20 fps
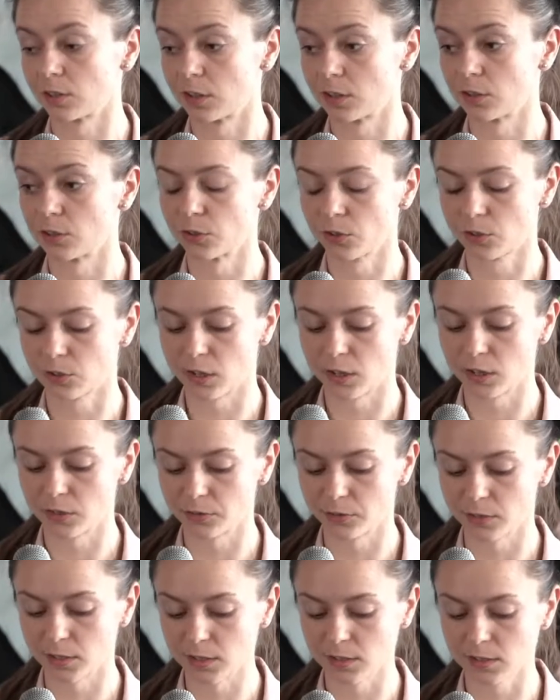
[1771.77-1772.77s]
in
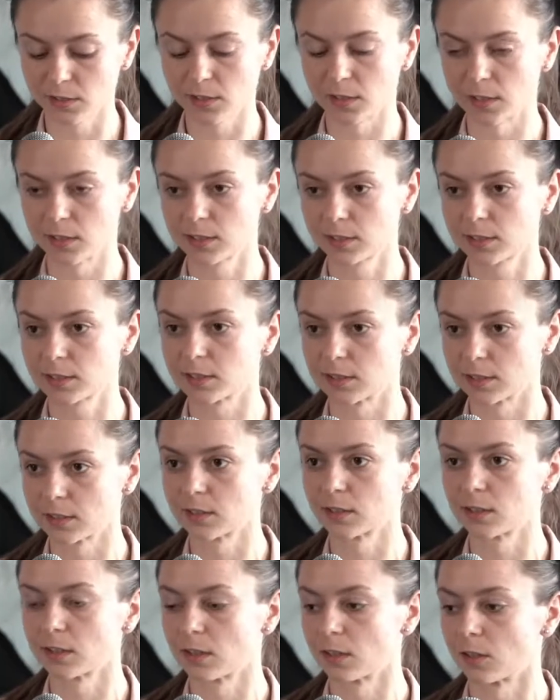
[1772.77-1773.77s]
Ukraine, where is like
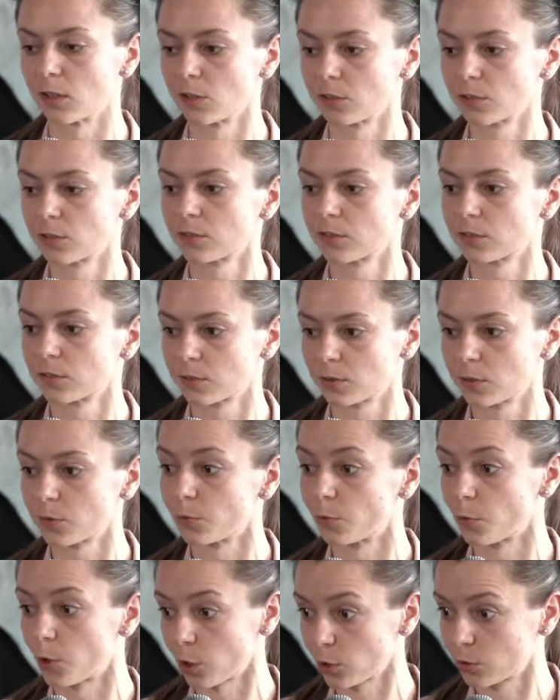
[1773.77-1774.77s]
still a lot
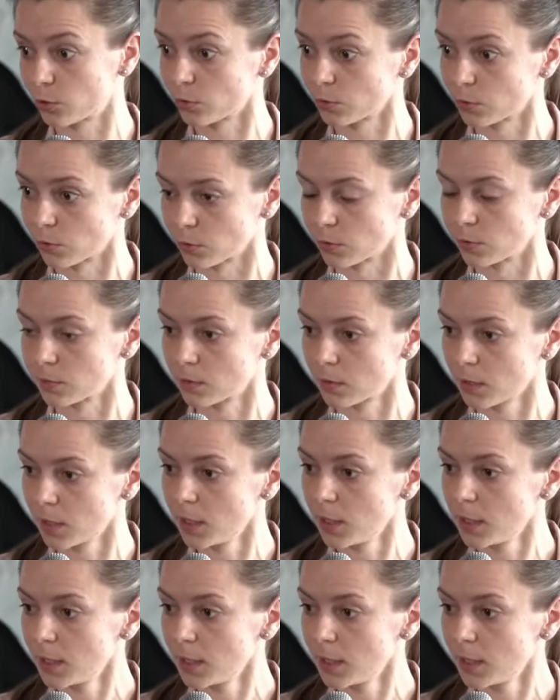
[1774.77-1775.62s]
work to do.